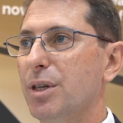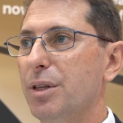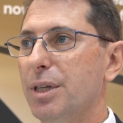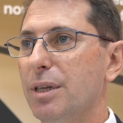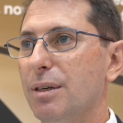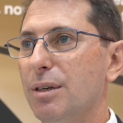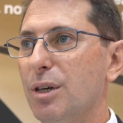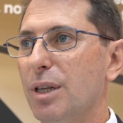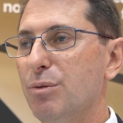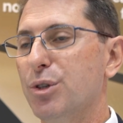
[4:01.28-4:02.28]
I think
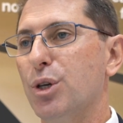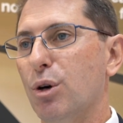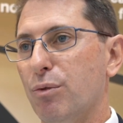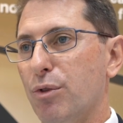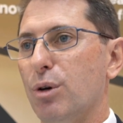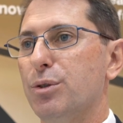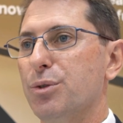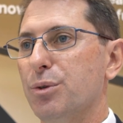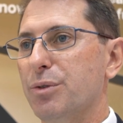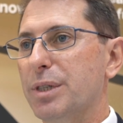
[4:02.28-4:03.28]
leveraging off those
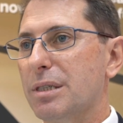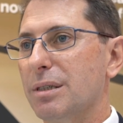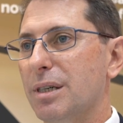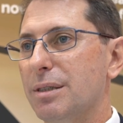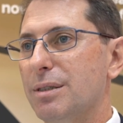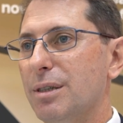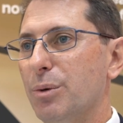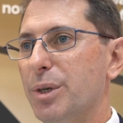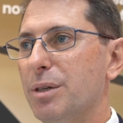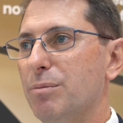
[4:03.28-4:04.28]
sort of insights,
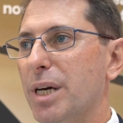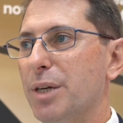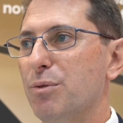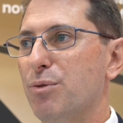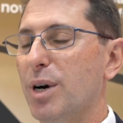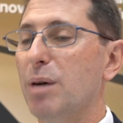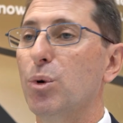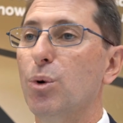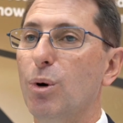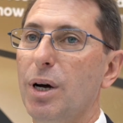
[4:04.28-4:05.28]
we can make far
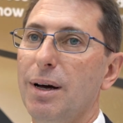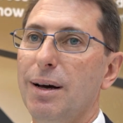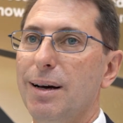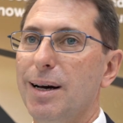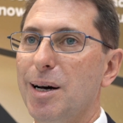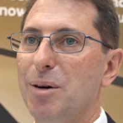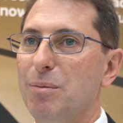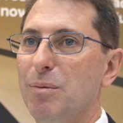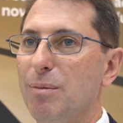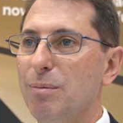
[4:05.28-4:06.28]
more
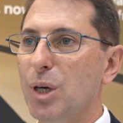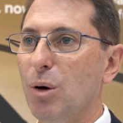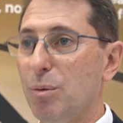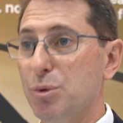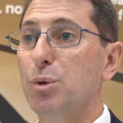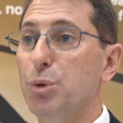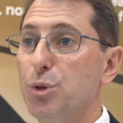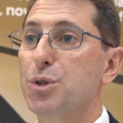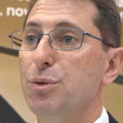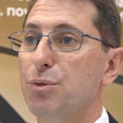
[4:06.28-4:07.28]
optimal
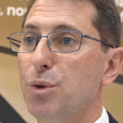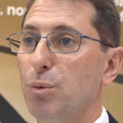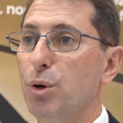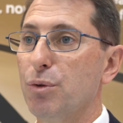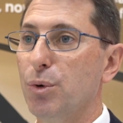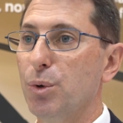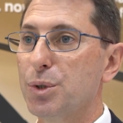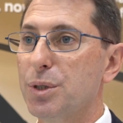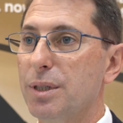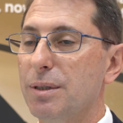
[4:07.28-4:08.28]
use of the
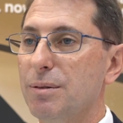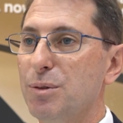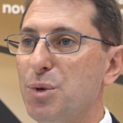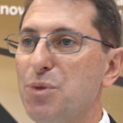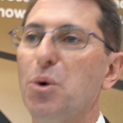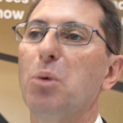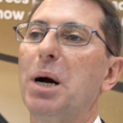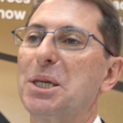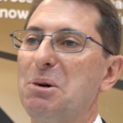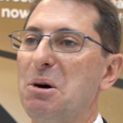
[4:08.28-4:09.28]
workforce. And if we fall
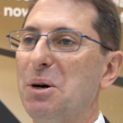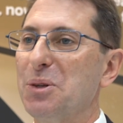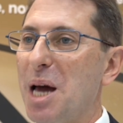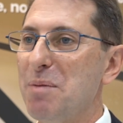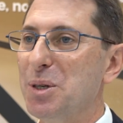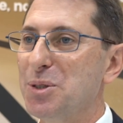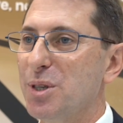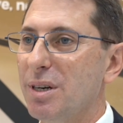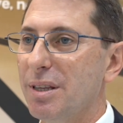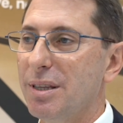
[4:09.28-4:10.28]
back to our old habits,
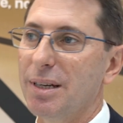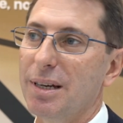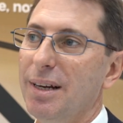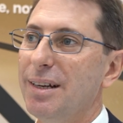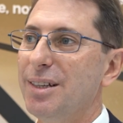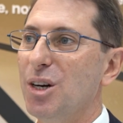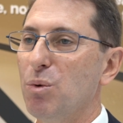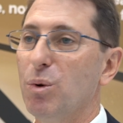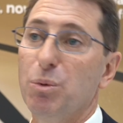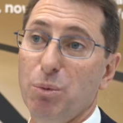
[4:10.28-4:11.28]
then I think
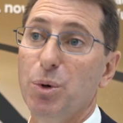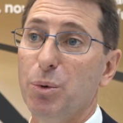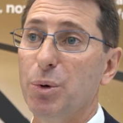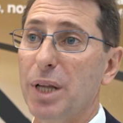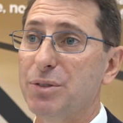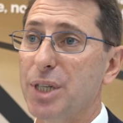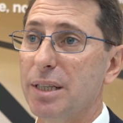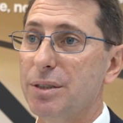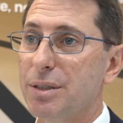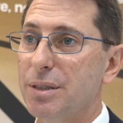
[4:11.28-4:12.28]
we'll have
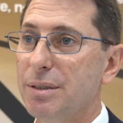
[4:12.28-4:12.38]
challenges.